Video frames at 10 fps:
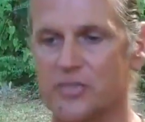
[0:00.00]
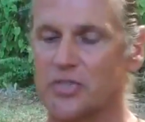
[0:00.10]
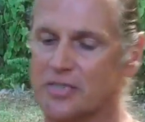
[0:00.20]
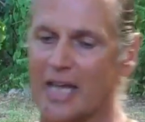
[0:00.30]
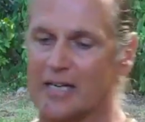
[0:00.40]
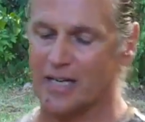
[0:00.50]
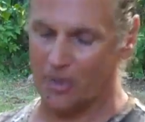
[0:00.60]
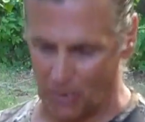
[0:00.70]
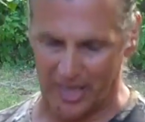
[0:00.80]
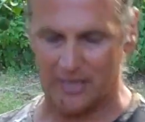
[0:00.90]
I sit down and
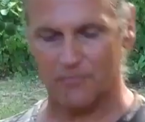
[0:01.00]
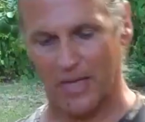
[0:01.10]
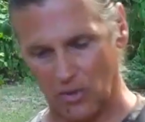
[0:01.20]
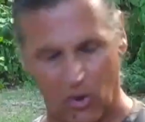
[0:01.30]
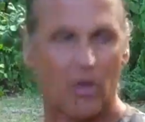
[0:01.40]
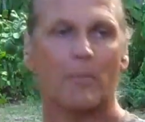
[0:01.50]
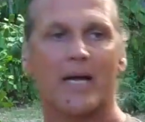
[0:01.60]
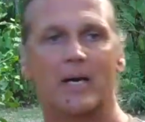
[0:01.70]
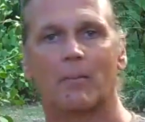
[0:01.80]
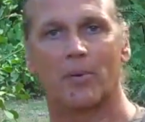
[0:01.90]
I wait. They call
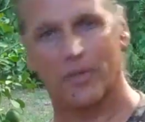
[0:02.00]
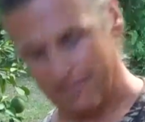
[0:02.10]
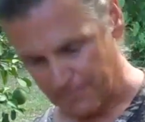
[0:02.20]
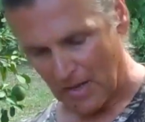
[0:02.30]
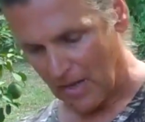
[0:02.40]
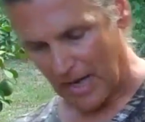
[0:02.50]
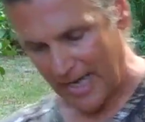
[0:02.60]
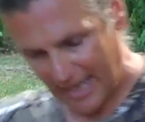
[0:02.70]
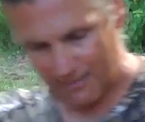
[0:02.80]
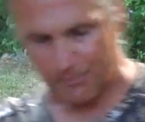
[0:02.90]
my number.
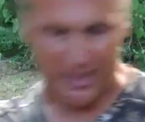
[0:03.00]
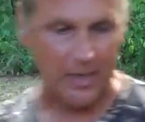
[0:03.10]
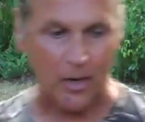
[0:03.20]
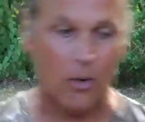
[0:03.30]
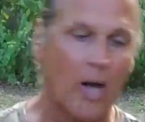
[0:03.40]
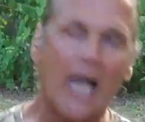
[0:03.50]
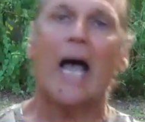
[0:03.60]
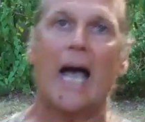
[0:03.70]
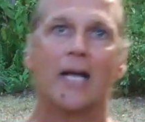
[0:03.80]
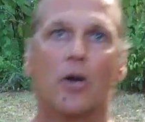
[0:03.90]
I got bingo.
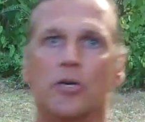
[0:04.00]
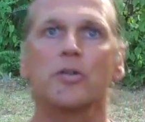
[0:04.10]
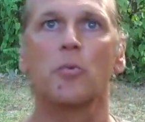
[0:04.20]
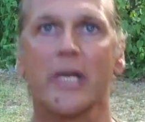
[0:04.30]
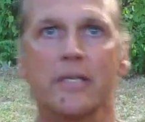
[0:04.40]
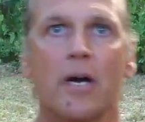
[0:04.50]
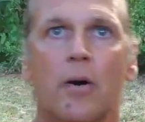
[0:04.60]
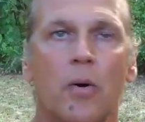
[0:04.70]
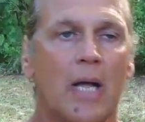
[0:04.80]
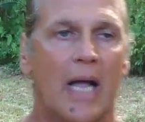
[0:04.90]
I go to the
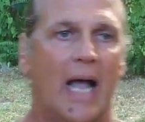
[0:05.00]
window.